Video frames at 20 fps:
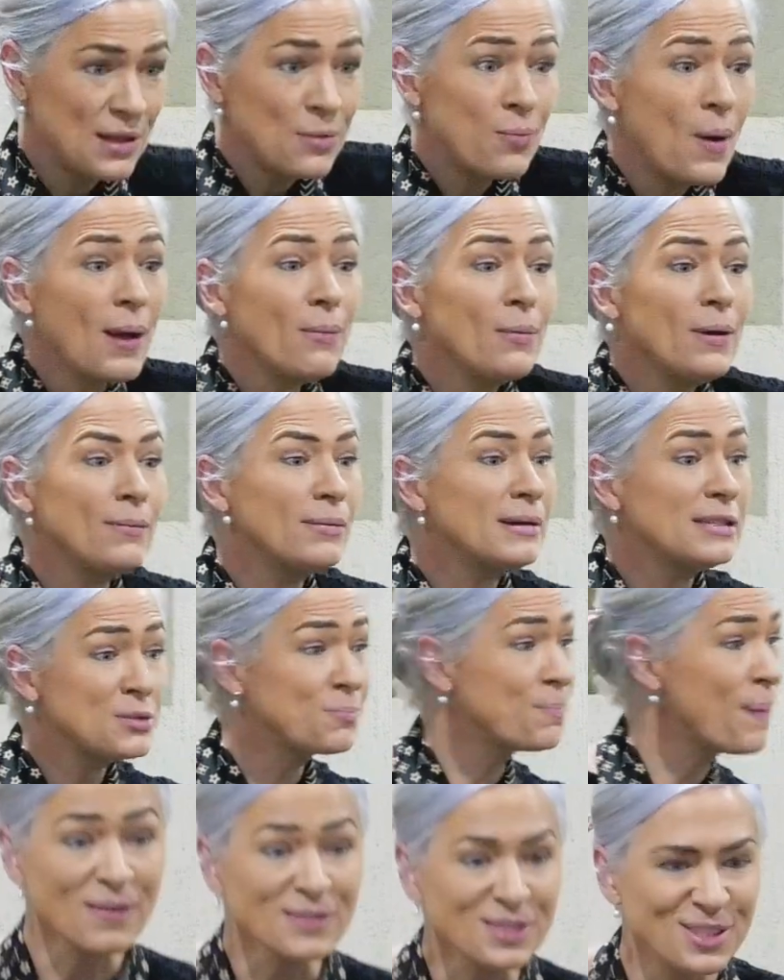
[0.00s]
The way we
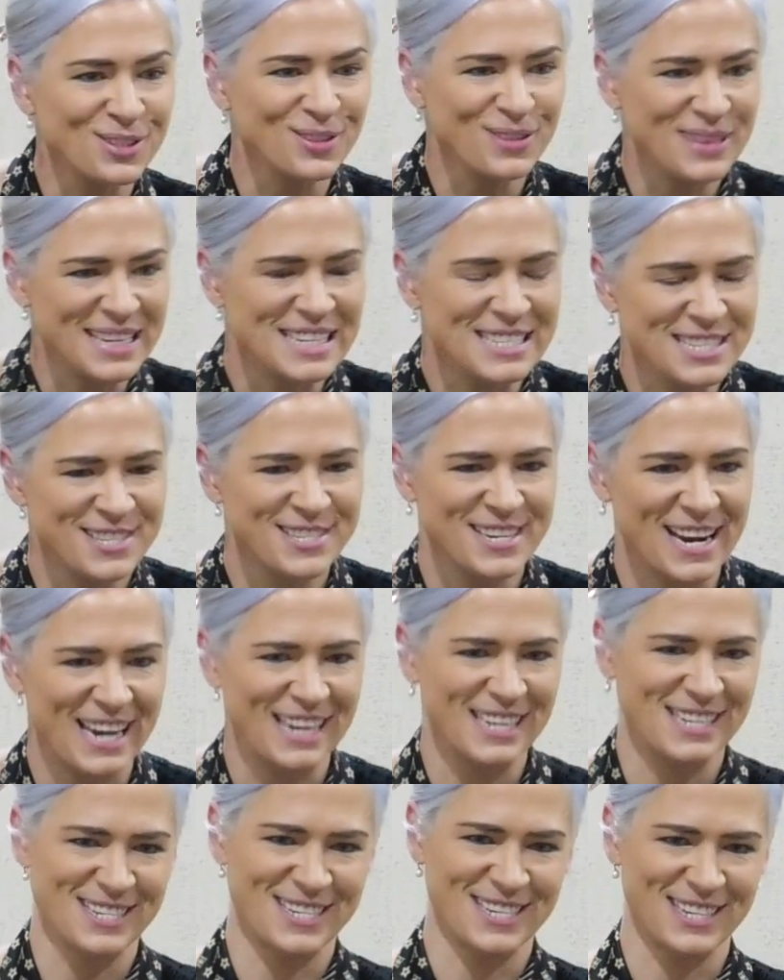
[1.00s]
respond to these
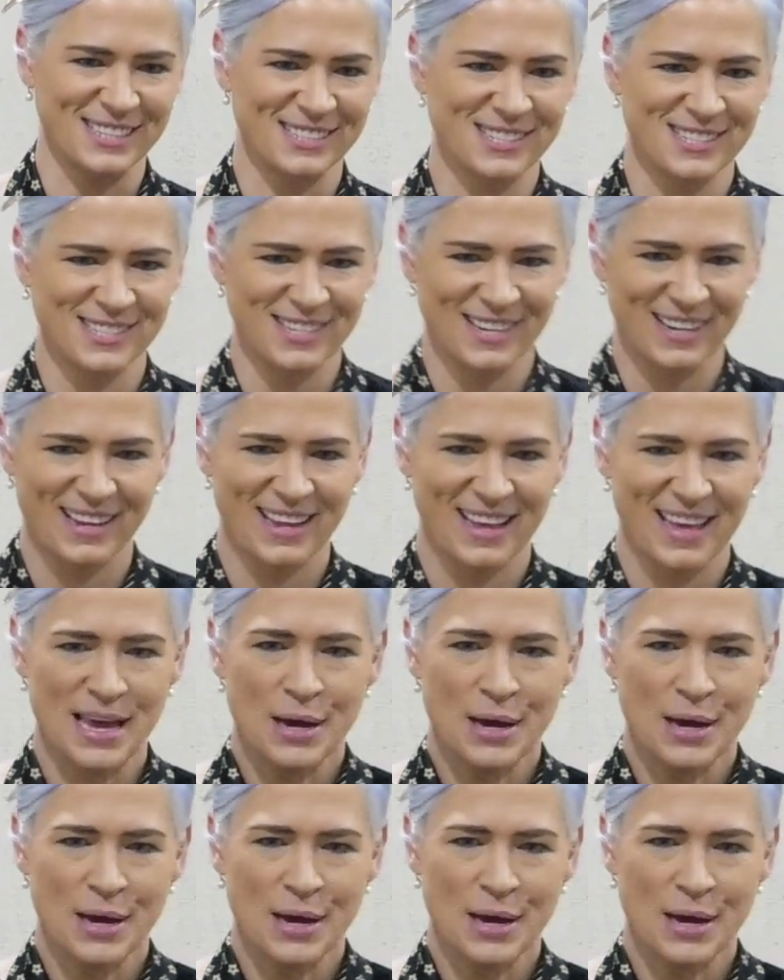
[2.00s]
challenges.